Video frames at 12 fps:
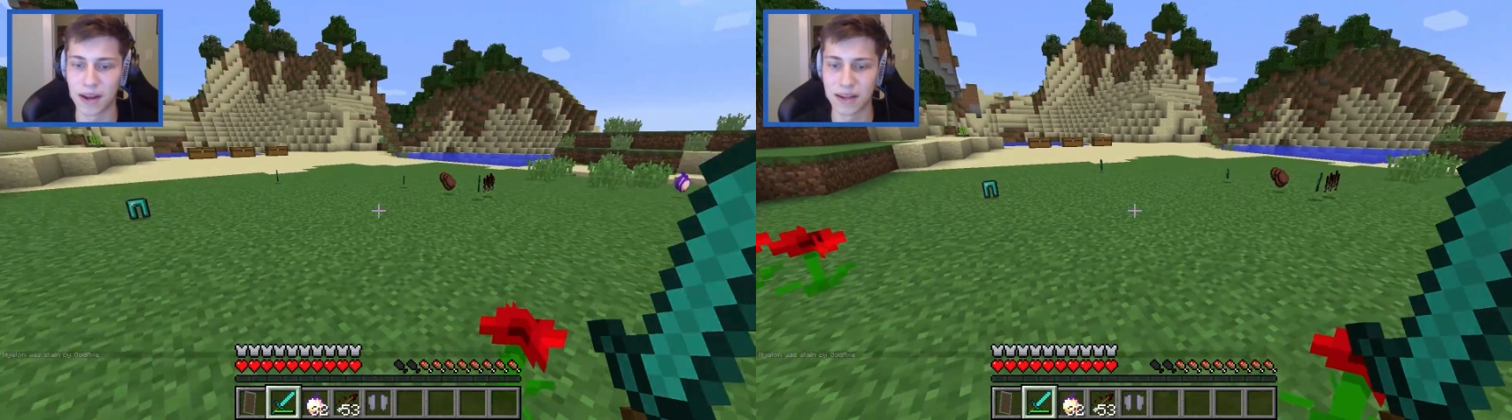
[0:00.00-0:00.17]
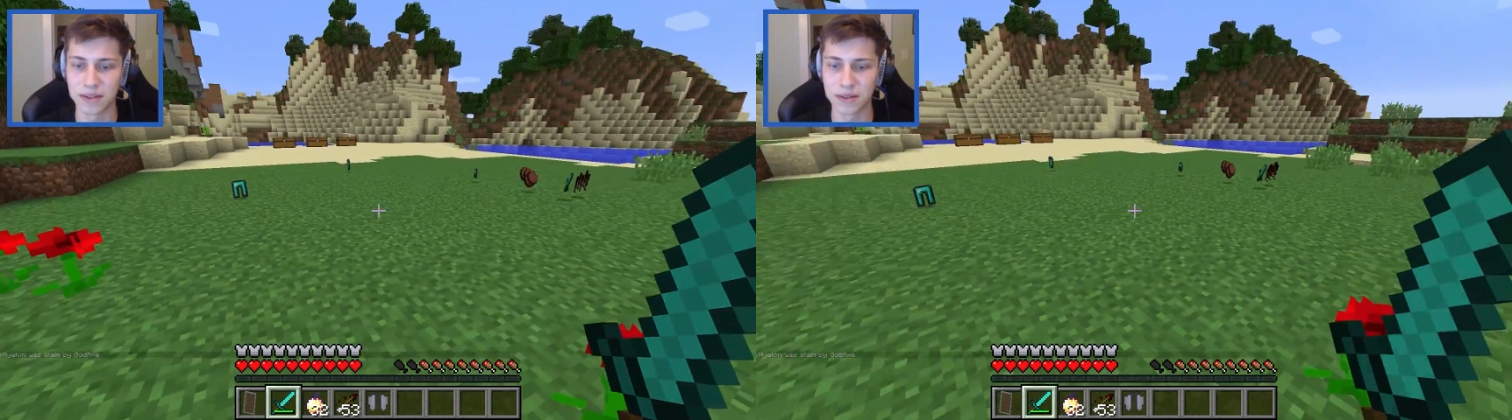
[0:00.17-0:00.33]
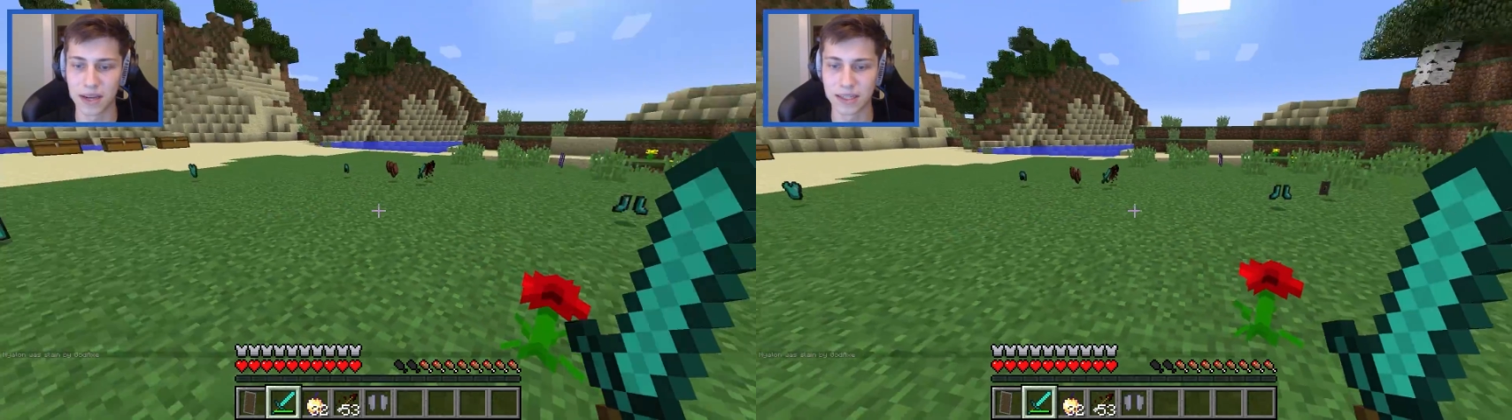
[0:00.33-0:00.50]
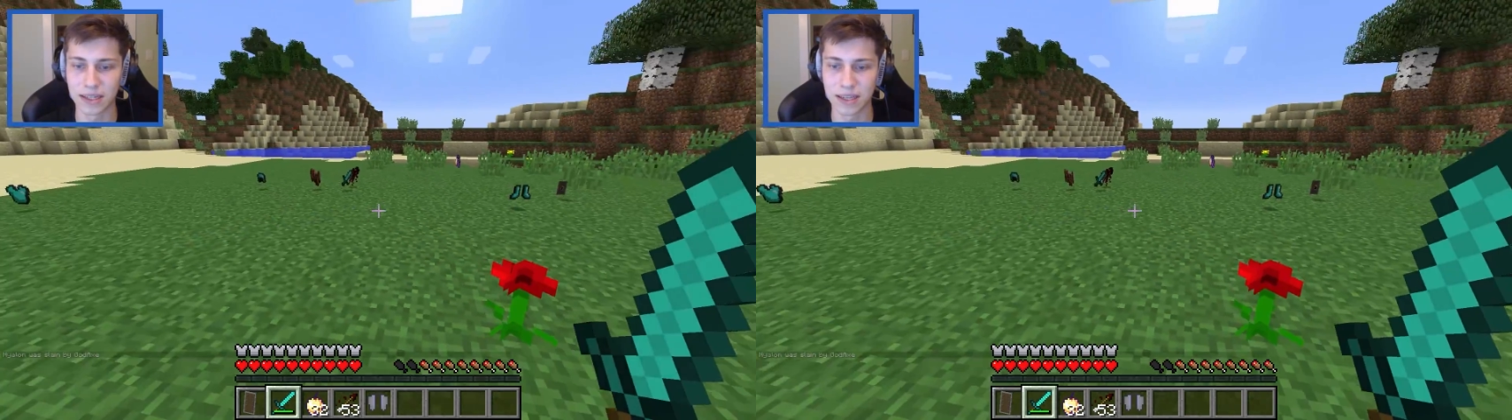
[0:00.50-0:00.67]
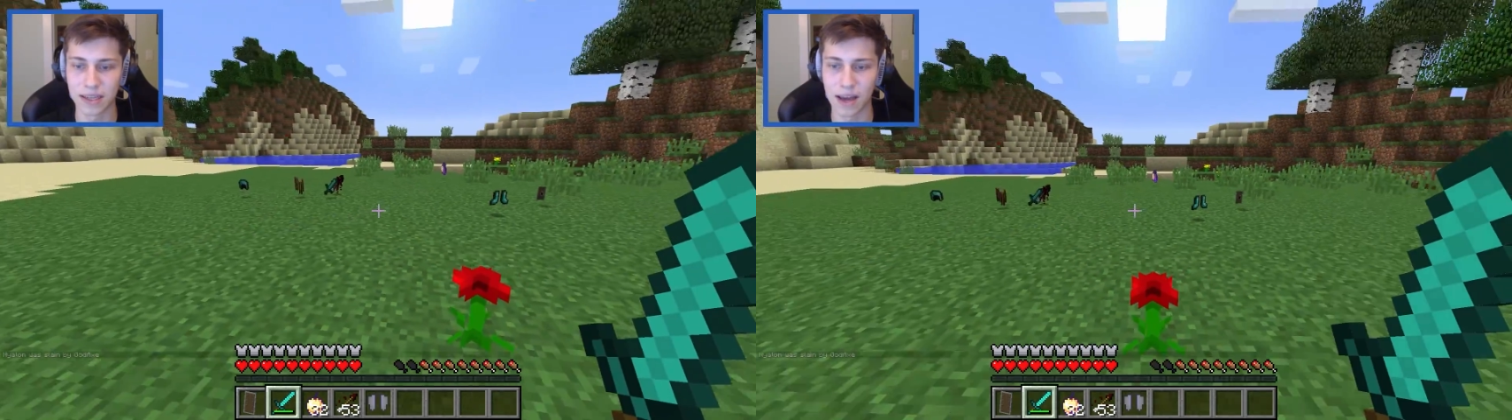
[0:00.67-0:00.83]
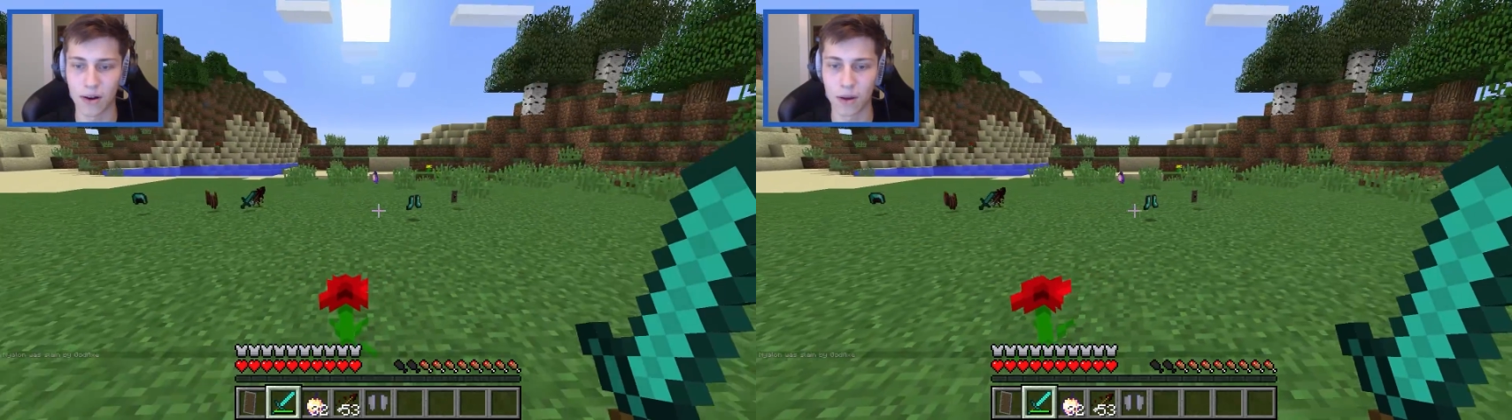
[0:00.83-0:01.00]
As you guys can see,
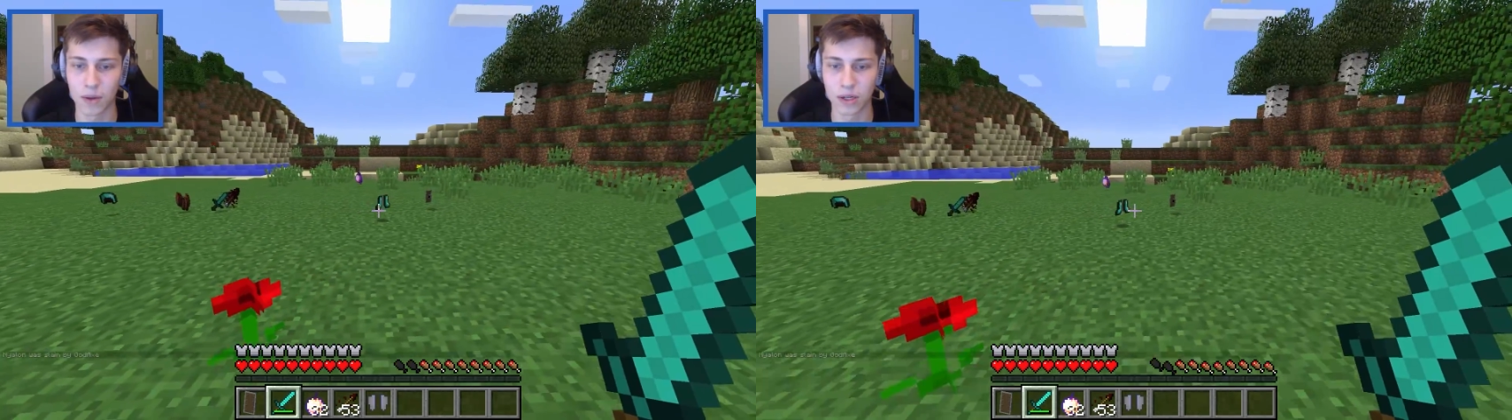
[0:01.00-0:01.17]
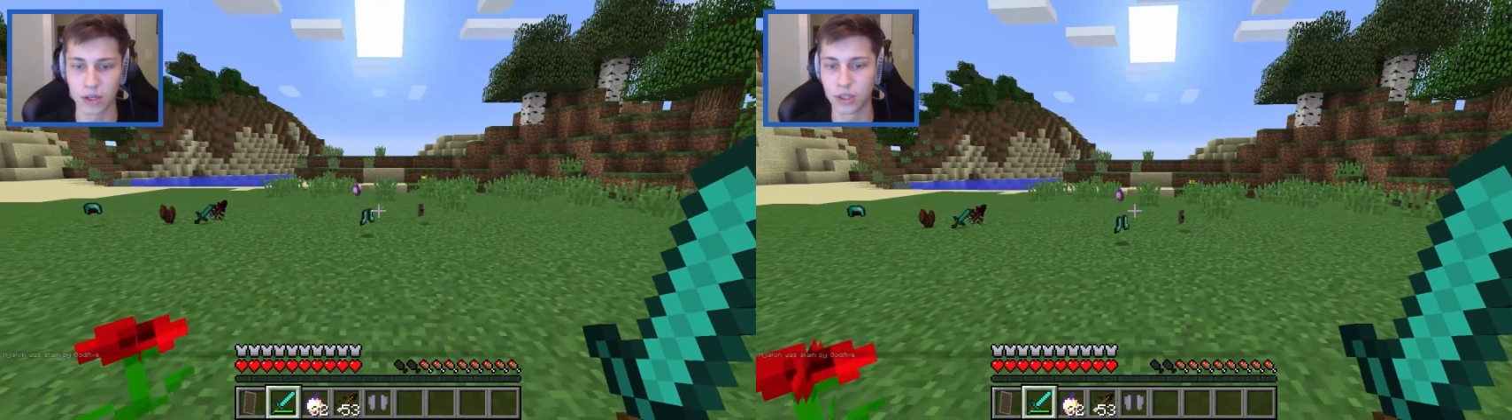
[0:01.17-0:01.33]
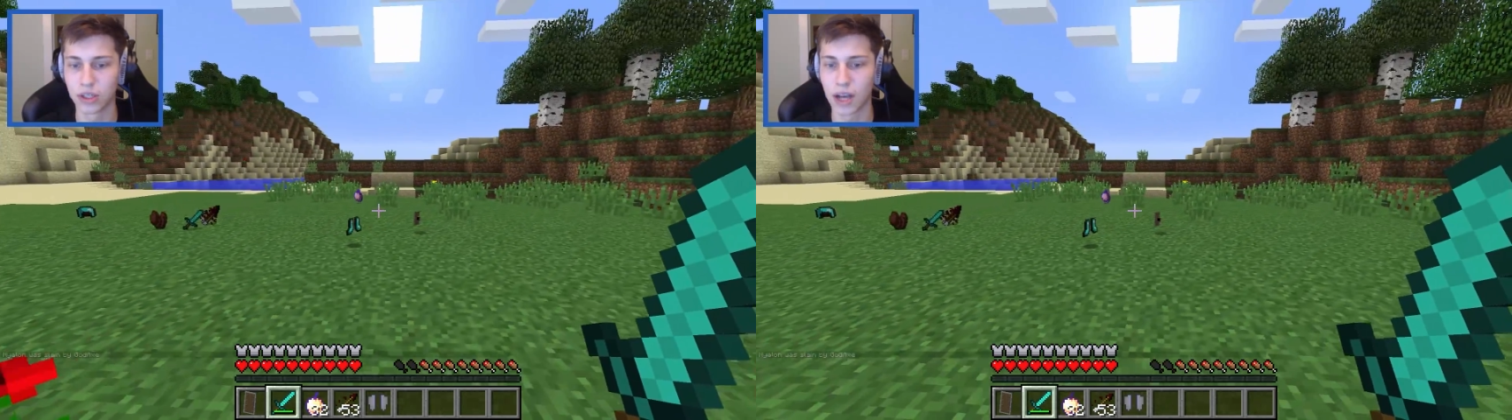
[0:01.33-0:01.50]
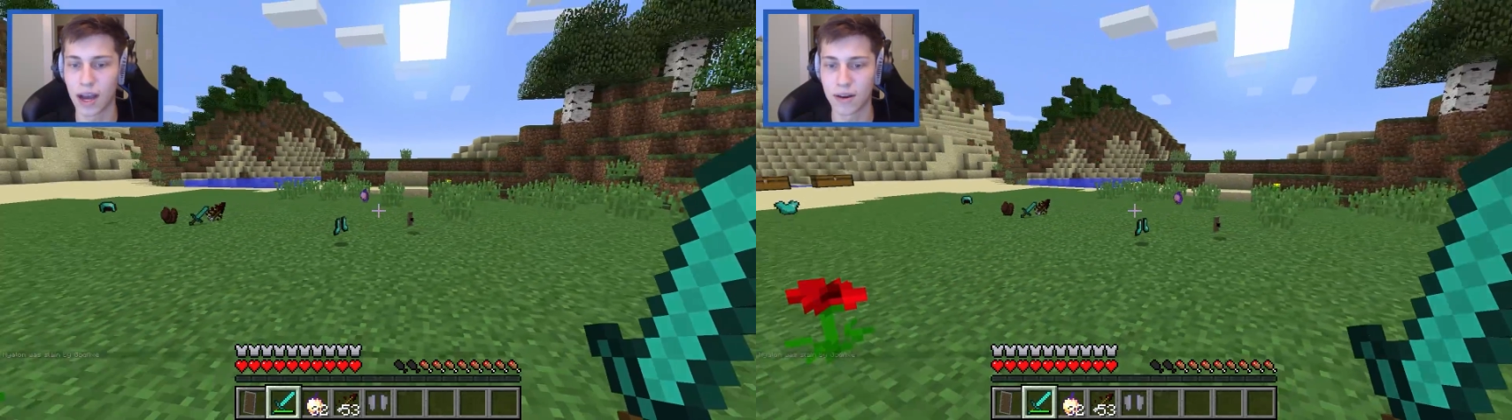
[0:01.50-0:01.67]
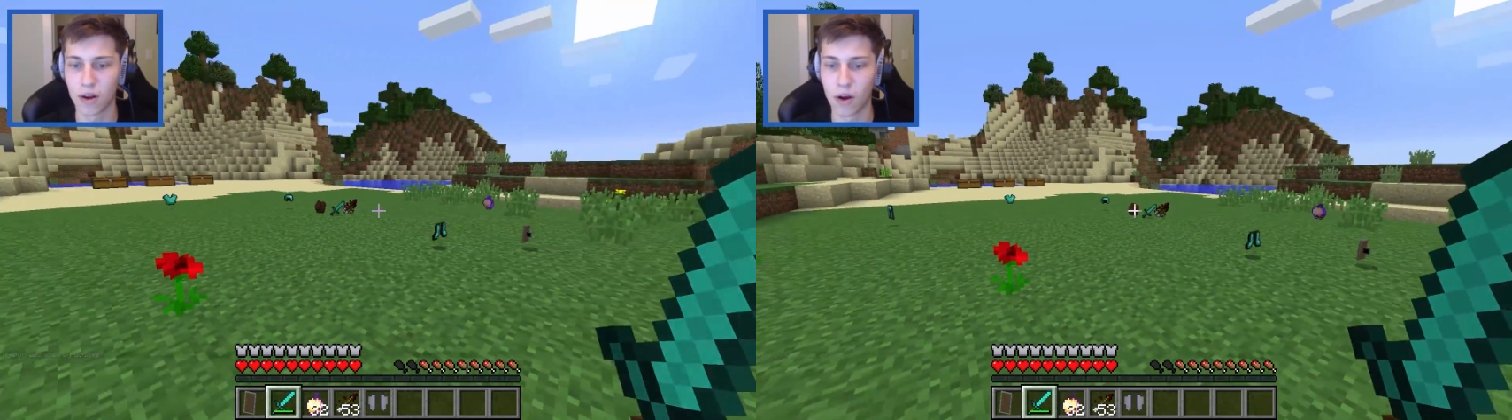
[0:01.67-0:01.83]
that armor just shot in